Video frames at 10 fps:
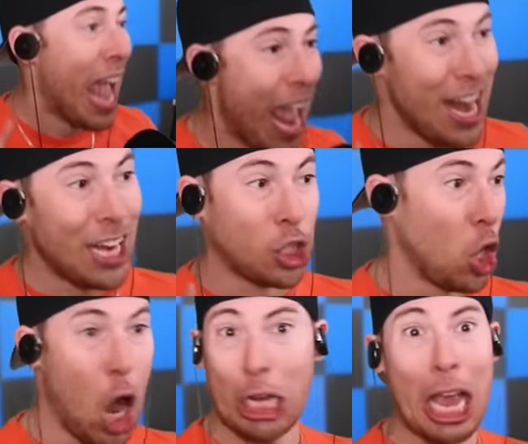And it's
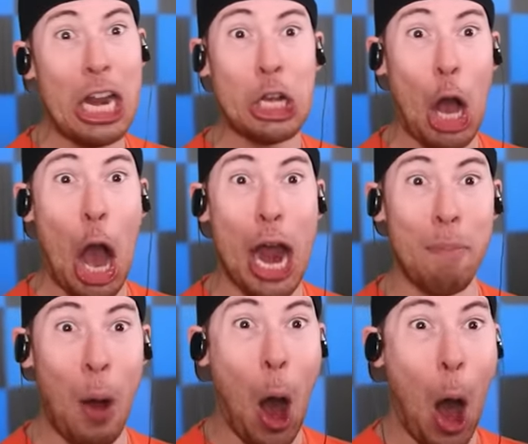looking good,
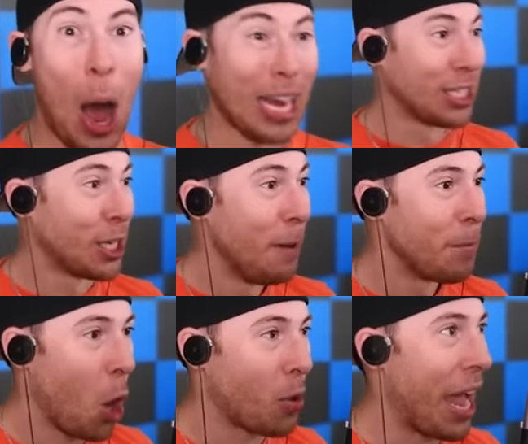boys.
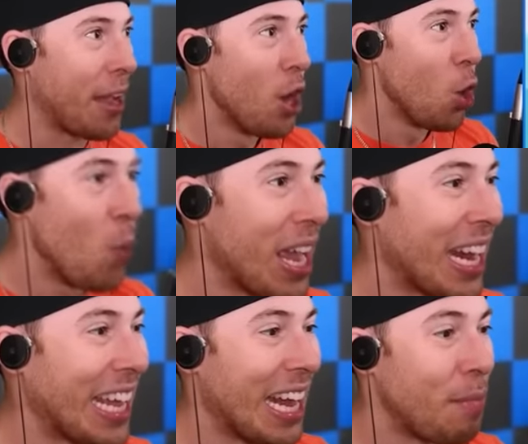Okay, we got to
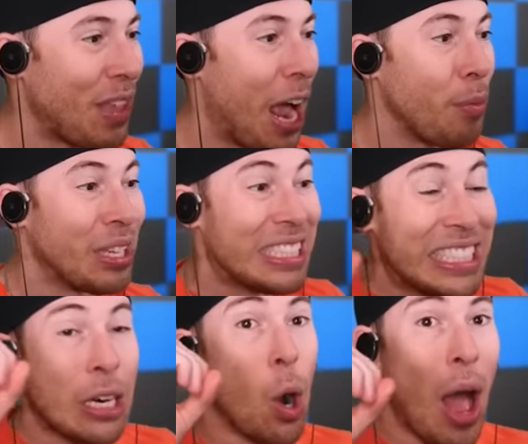get him down to
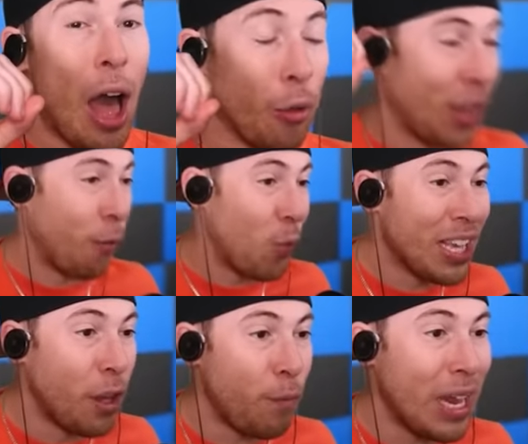zero health. If we
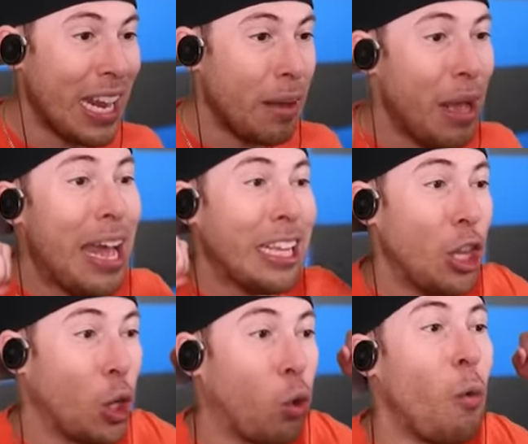defeat him, then
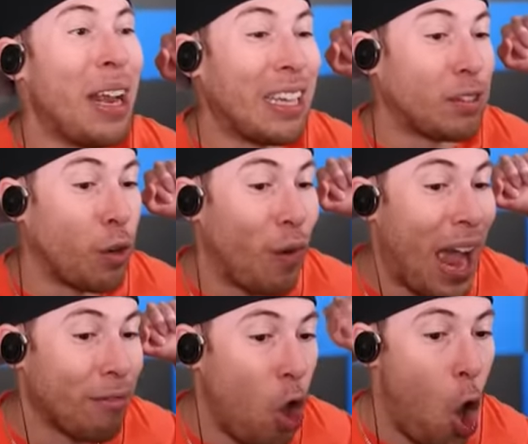the crewmates have
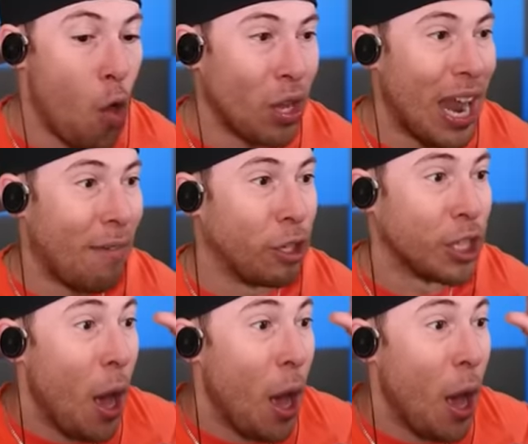survived all the levels.